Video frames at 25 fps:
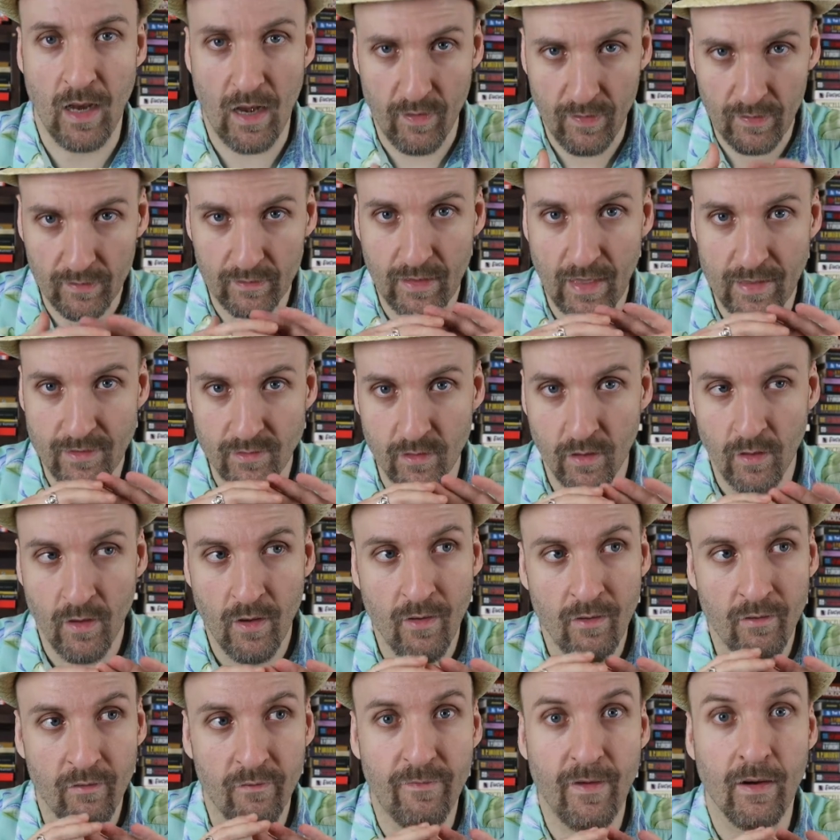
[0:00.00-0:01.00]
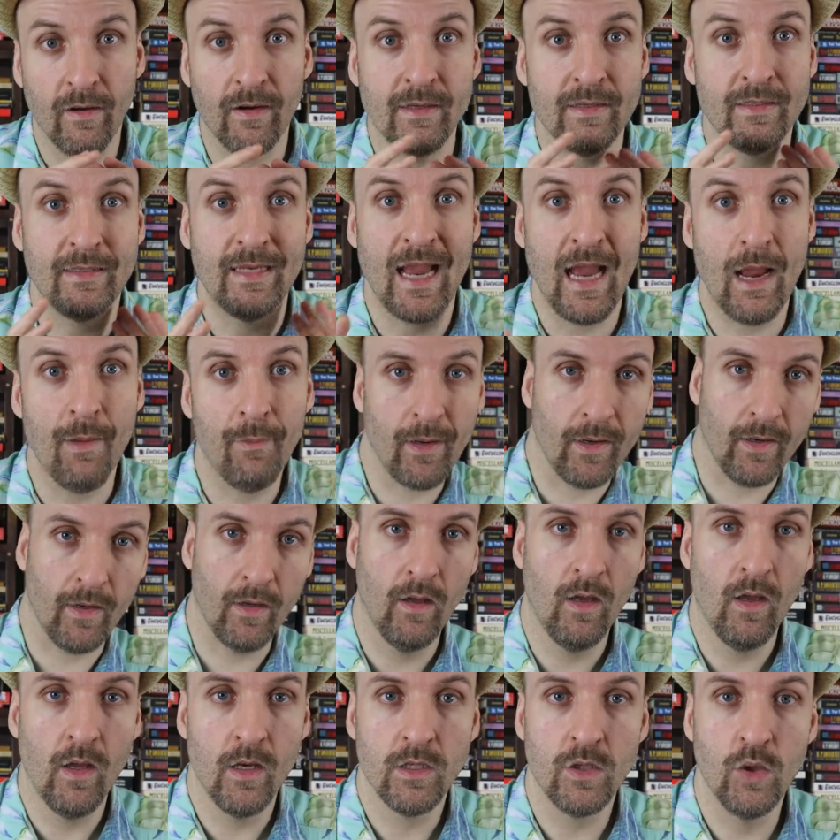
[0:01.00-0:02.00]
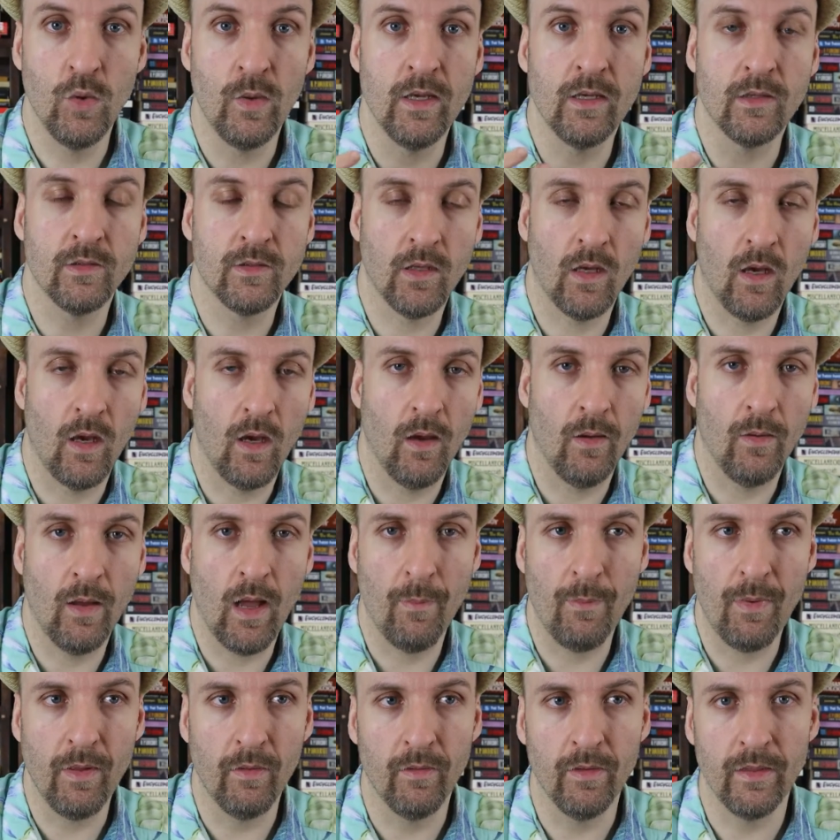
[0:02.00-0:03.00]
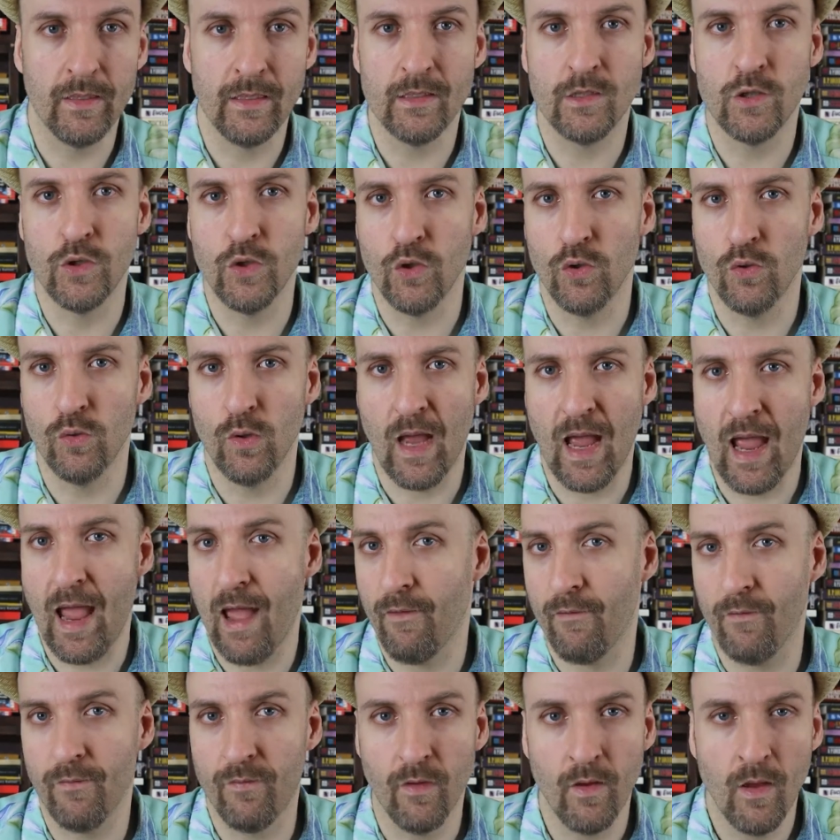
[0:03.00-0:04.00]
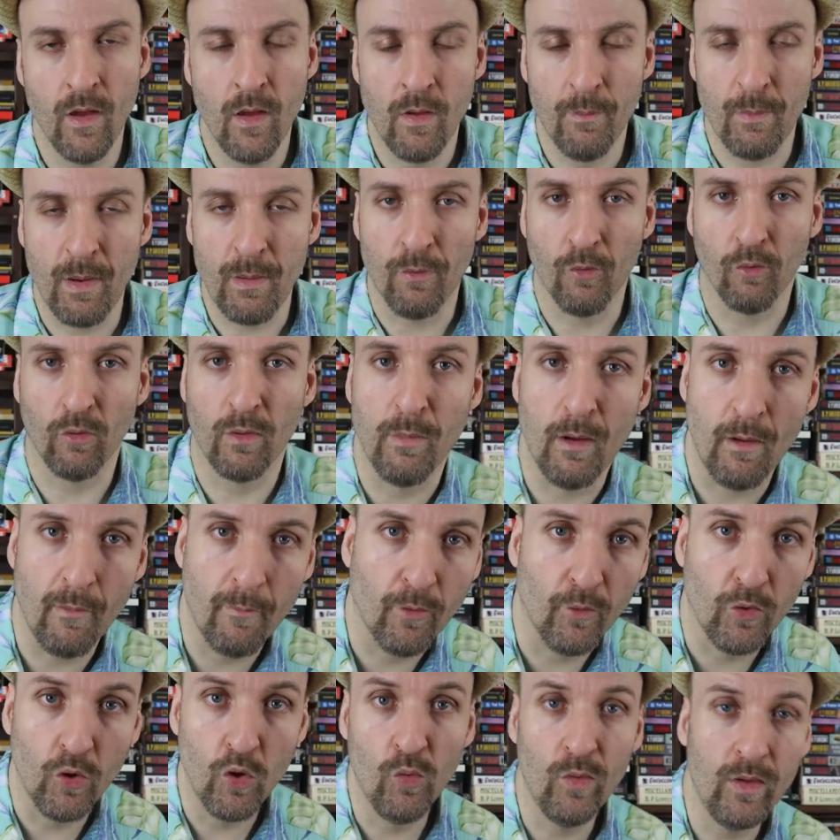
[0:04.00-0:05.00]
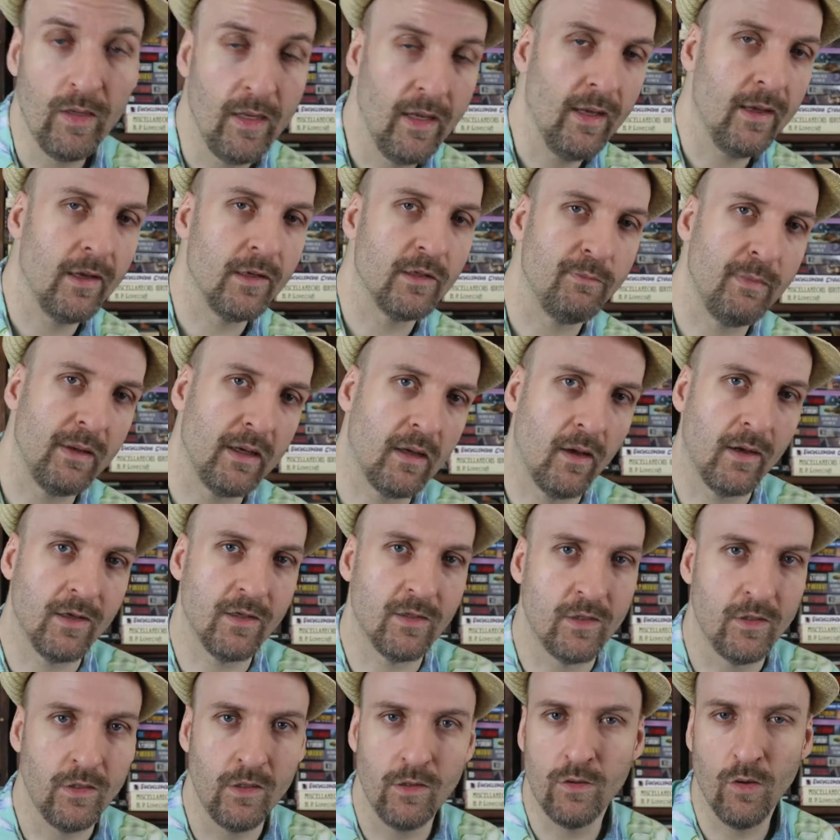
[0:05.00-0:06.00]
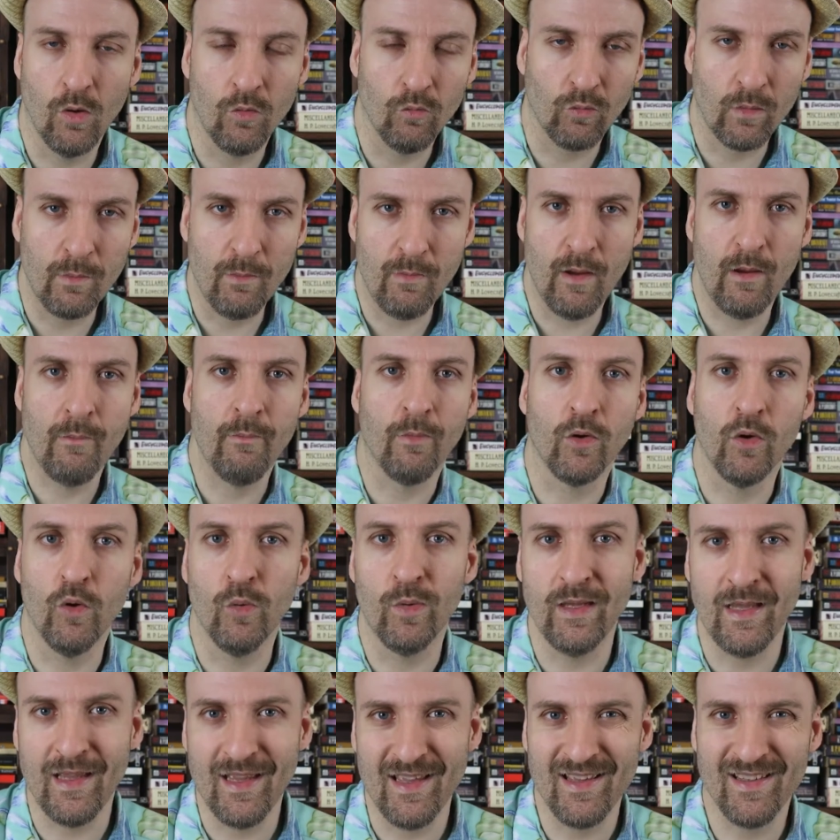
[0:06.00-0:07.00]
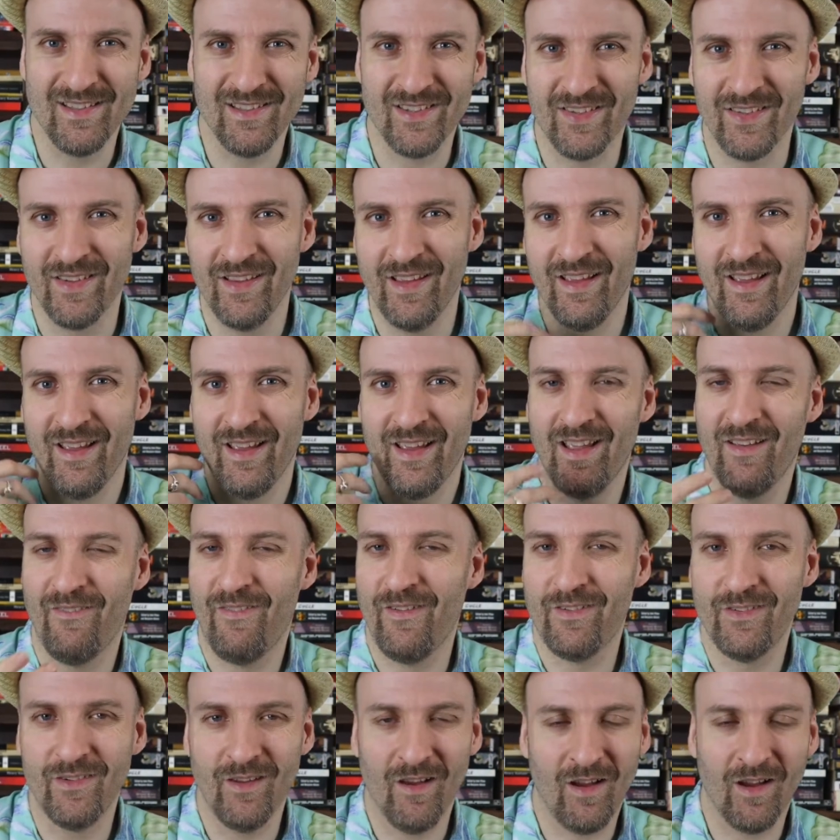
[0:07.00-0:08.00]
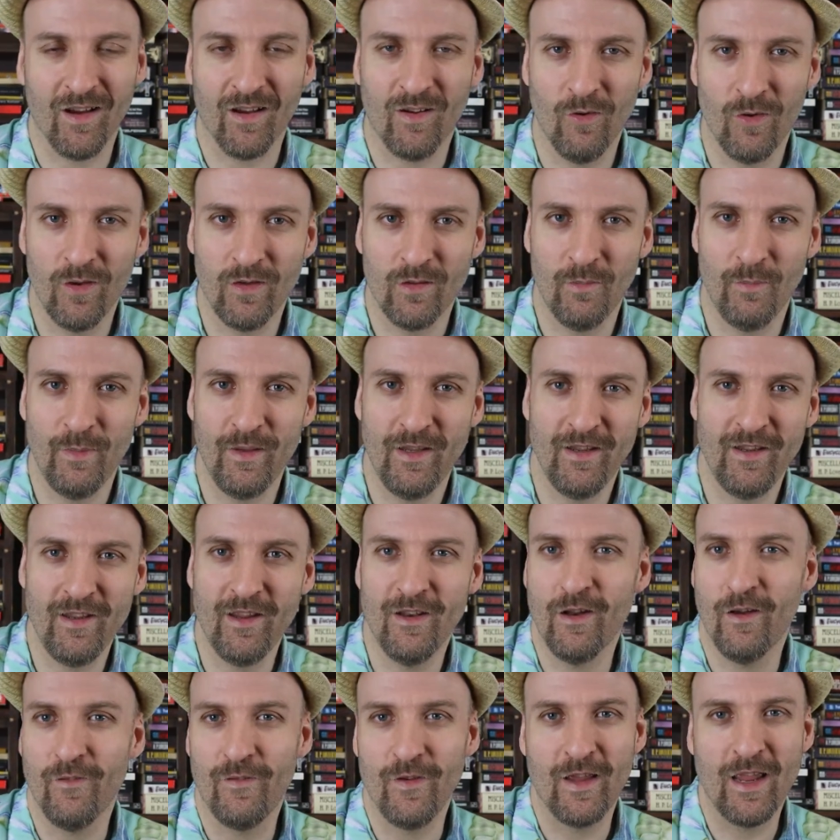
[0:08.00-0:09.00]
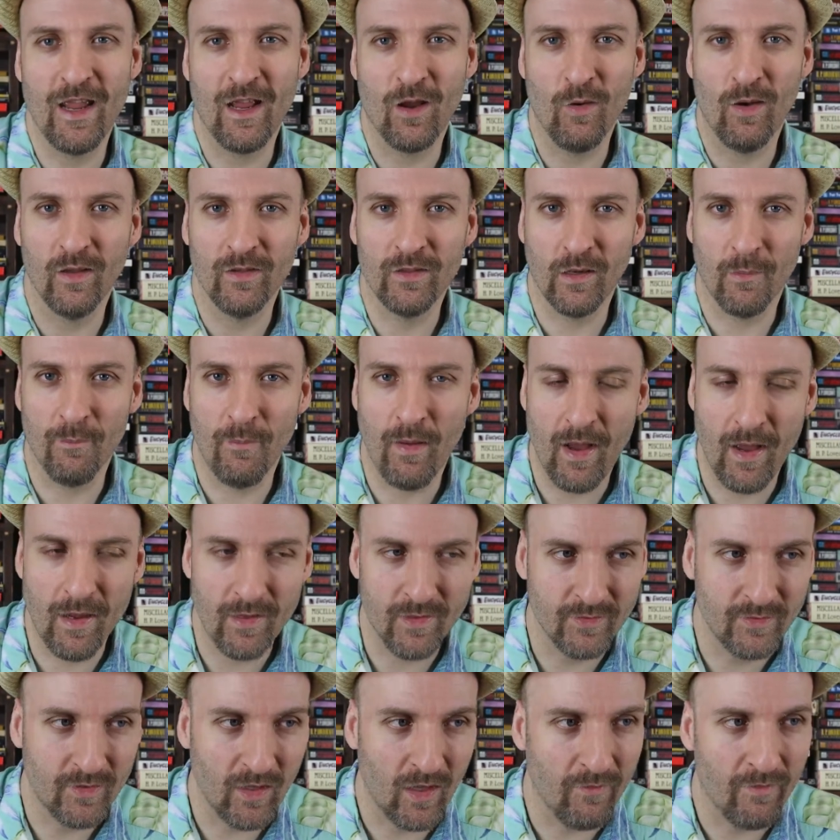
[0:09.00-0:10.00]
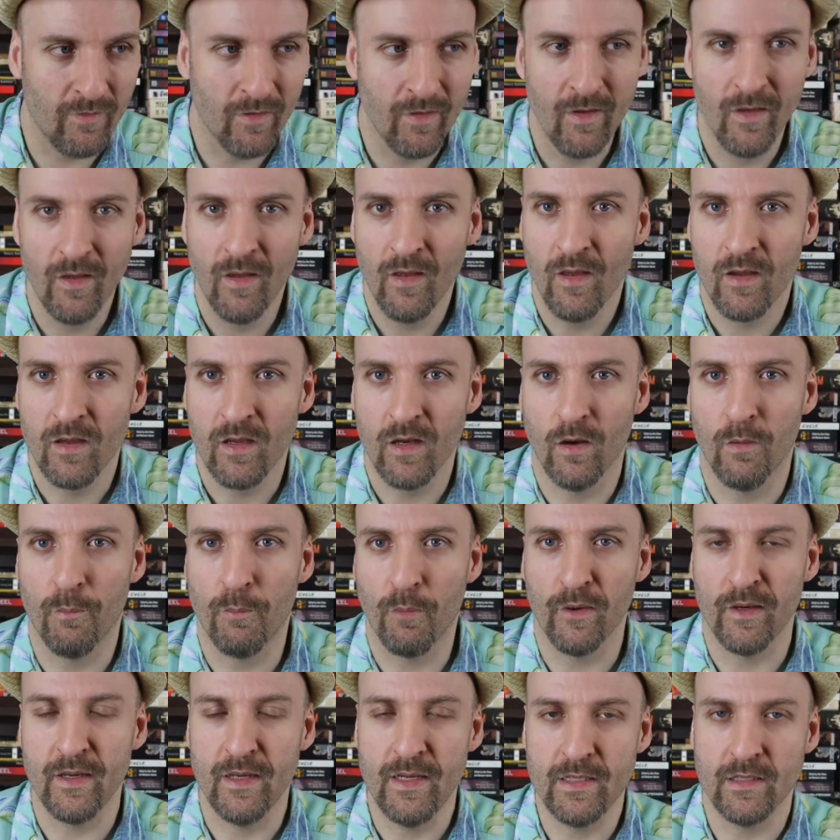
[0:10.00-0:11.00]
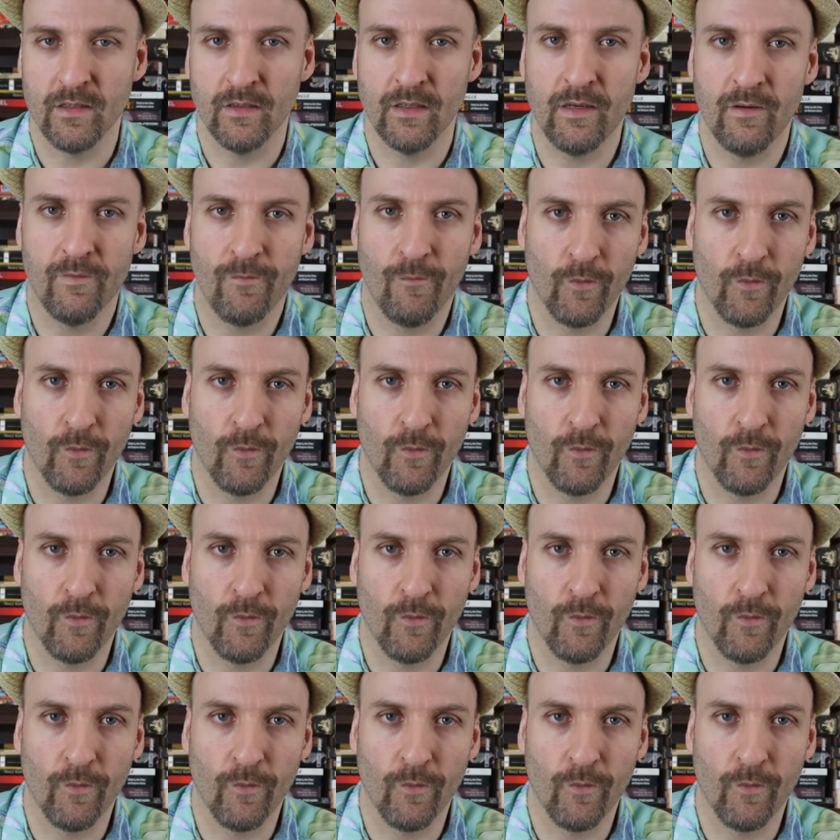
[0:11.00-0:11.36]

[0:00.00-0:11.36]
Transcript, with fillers: And I think that's very damning to his uh, ability to have people remember who he is because you don't remember who he is if he's not going to be, you know, if you can't go out there and buy his stuff, you know, pretty easily.